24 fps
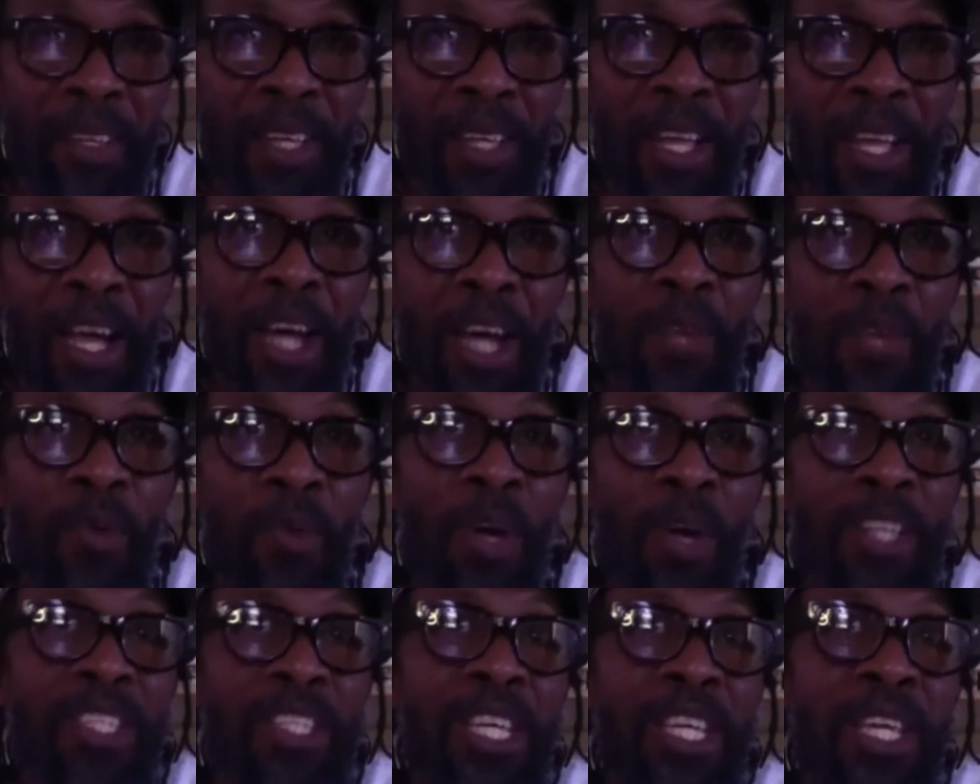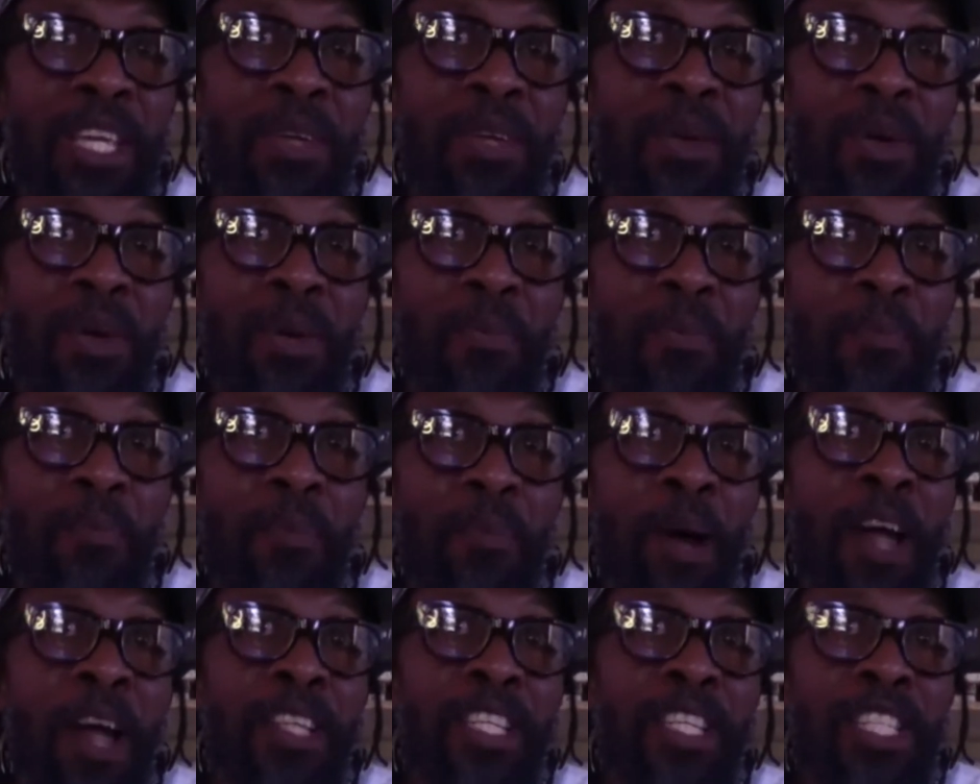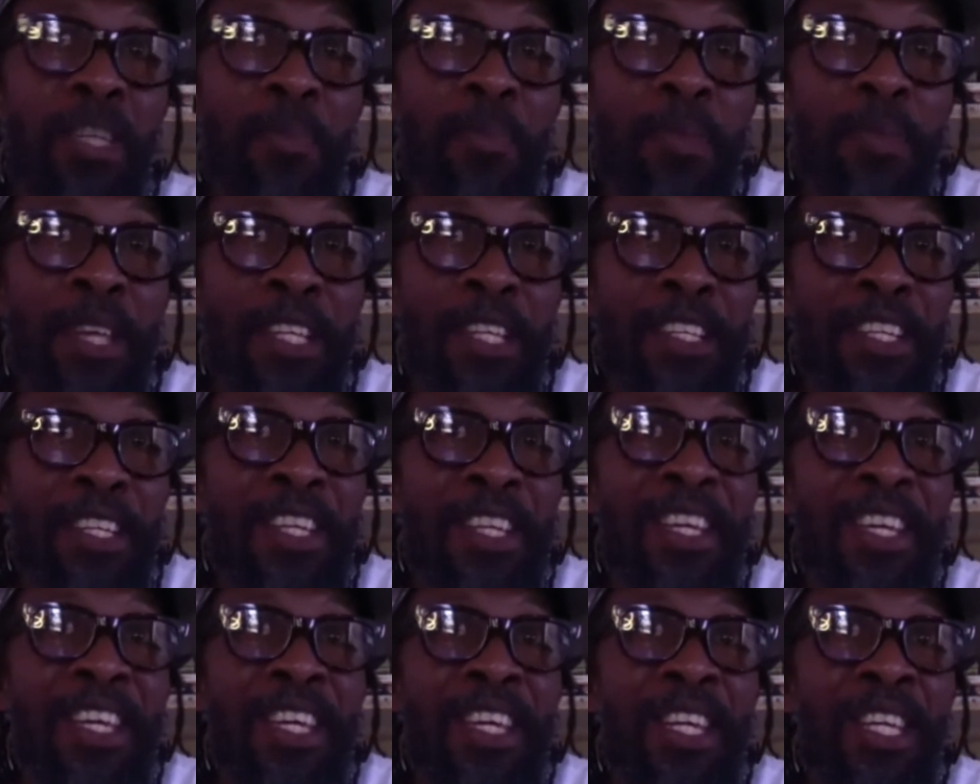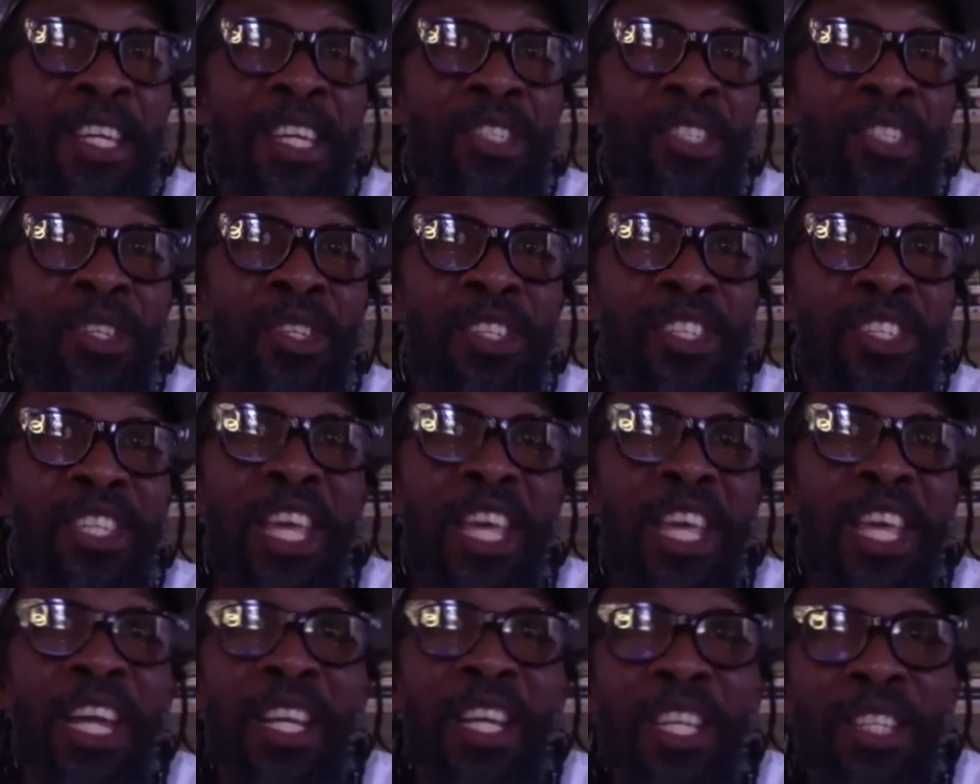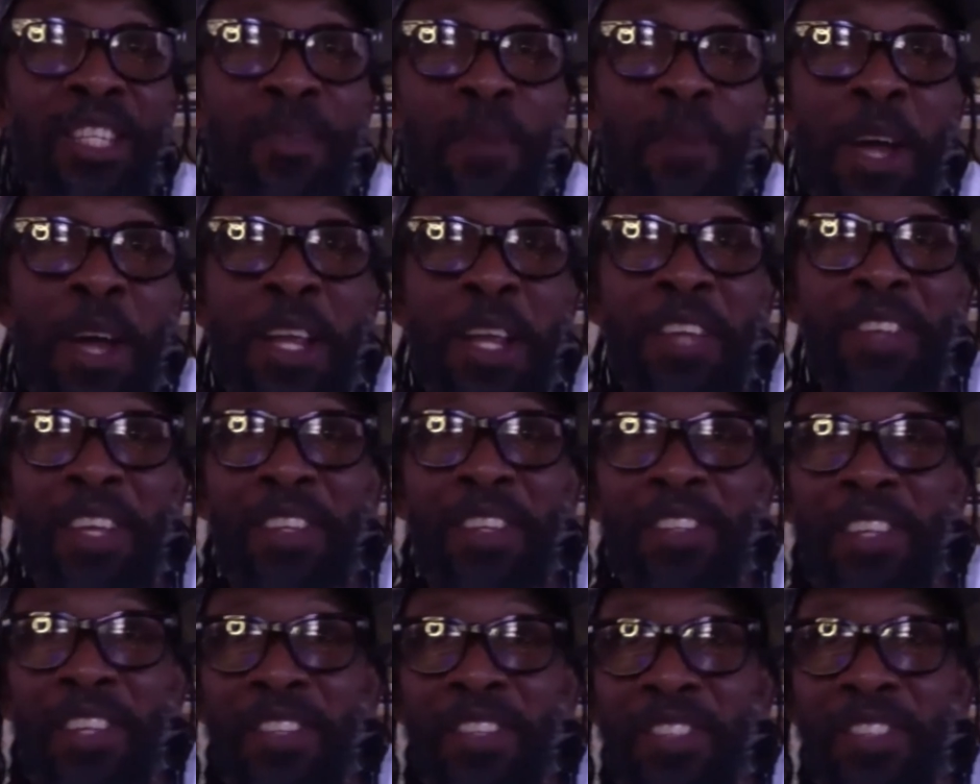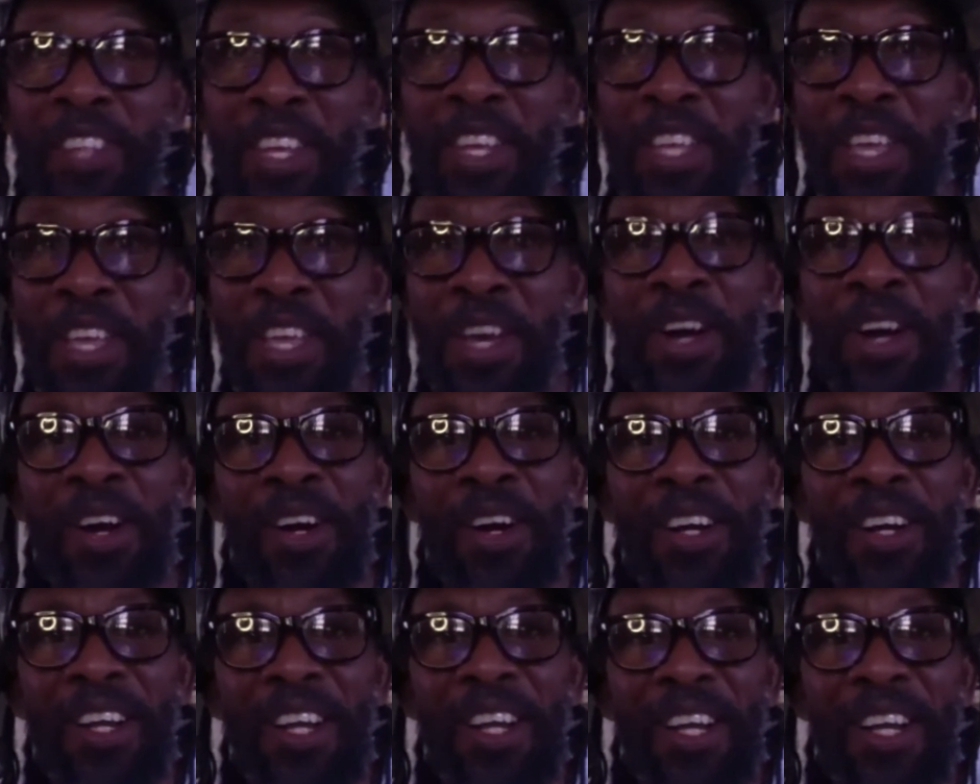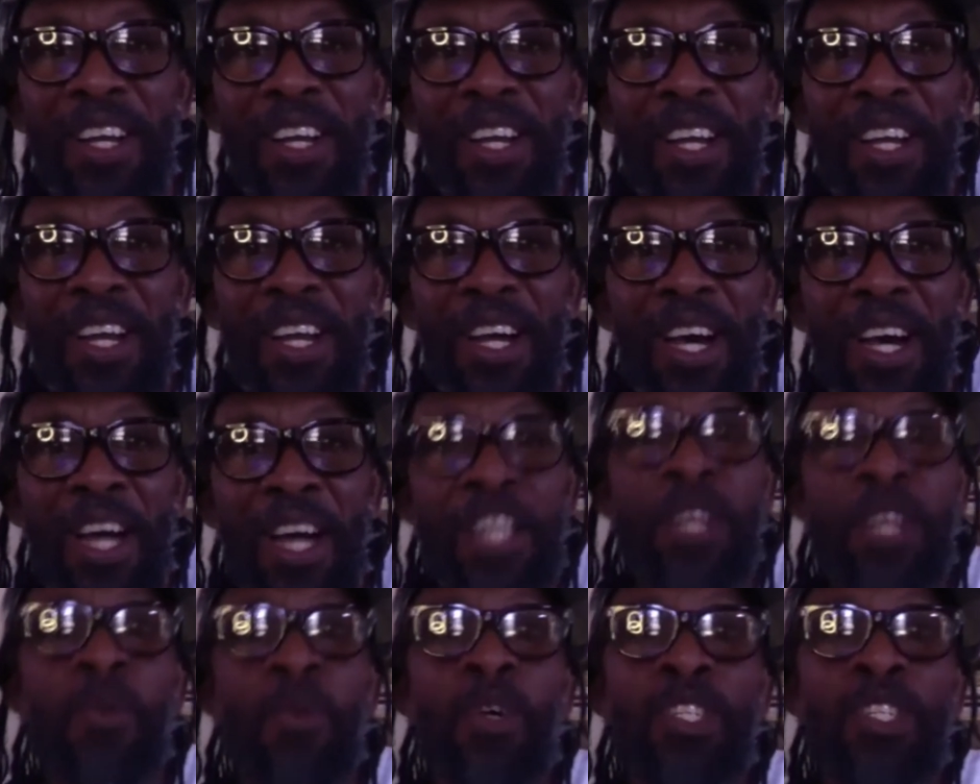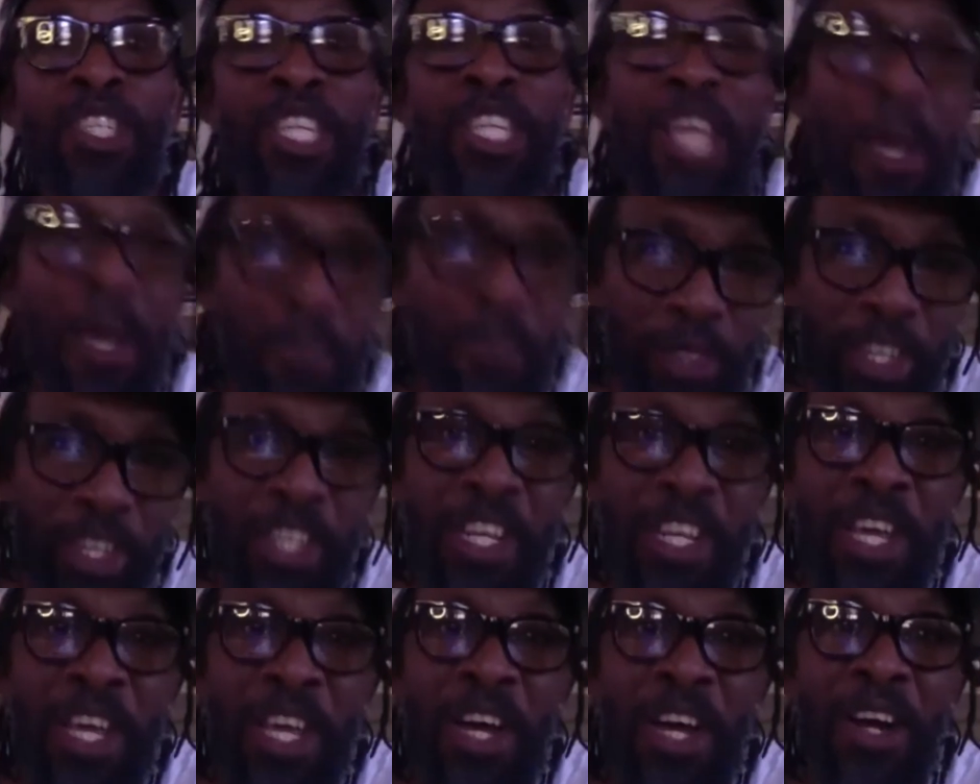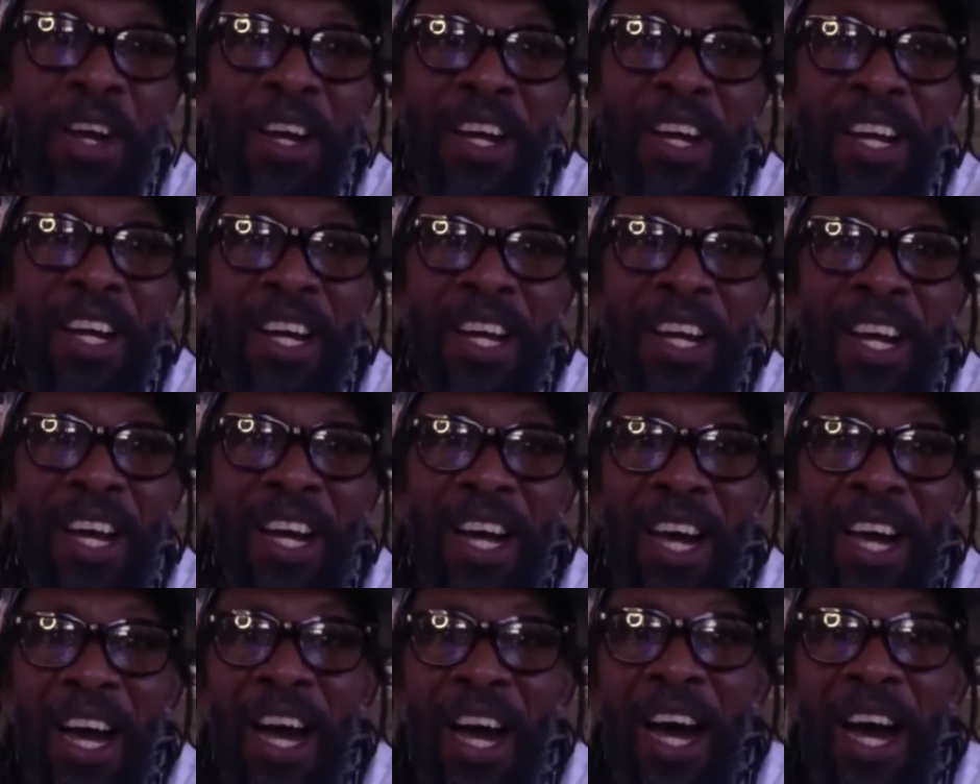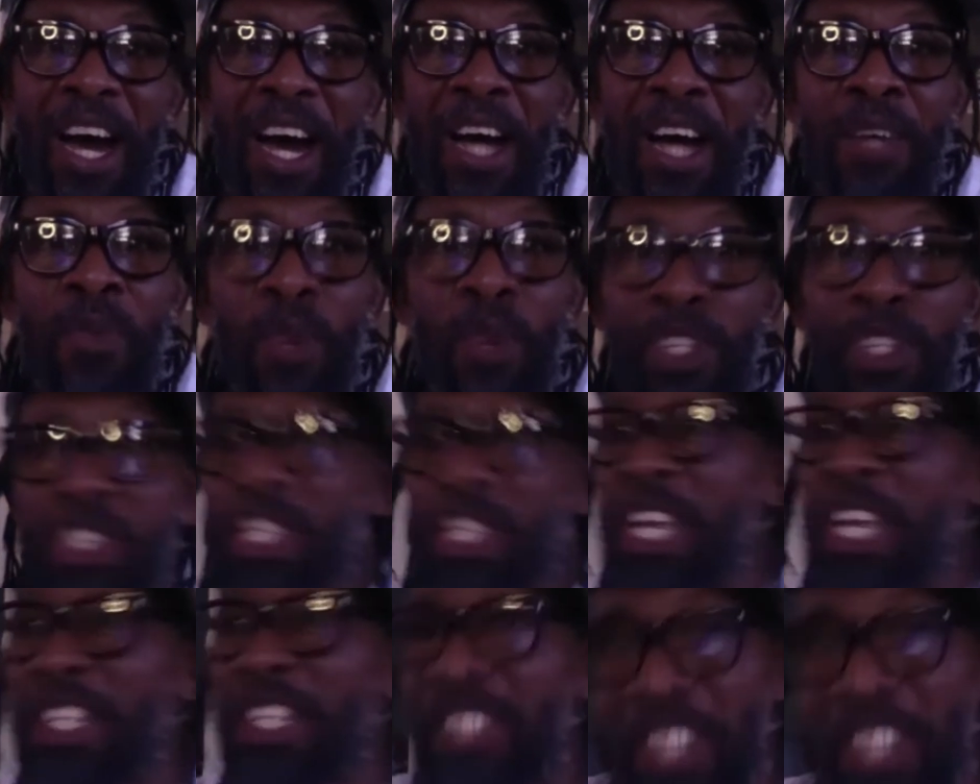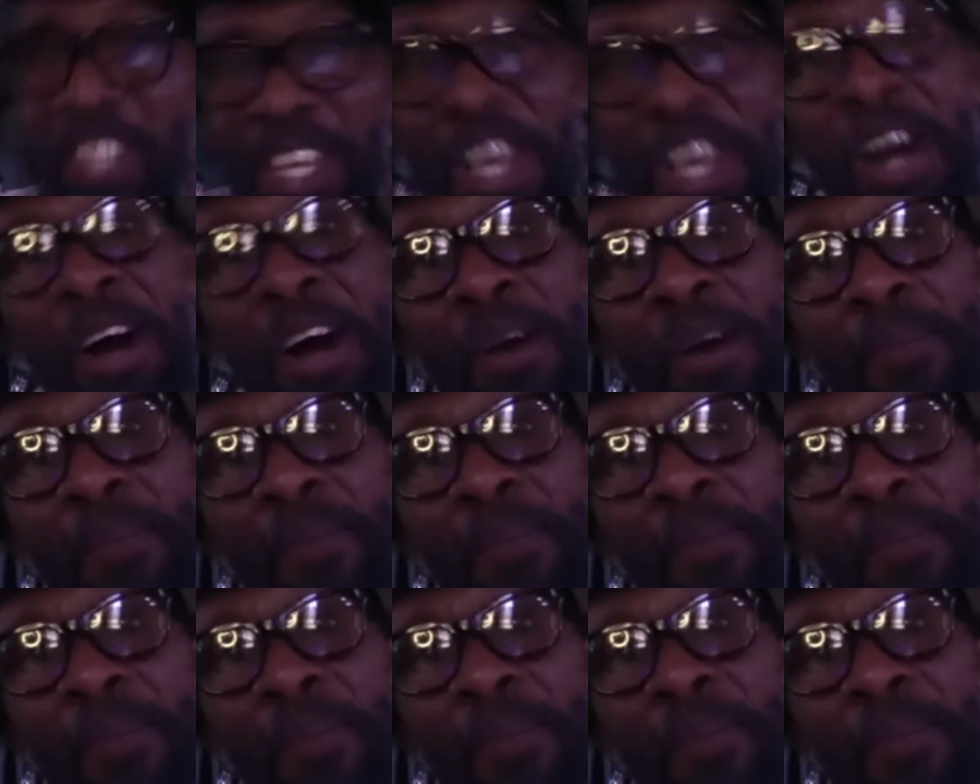and what he participated in is to sell his brothers and sisters here. And he was captured here and was sent here.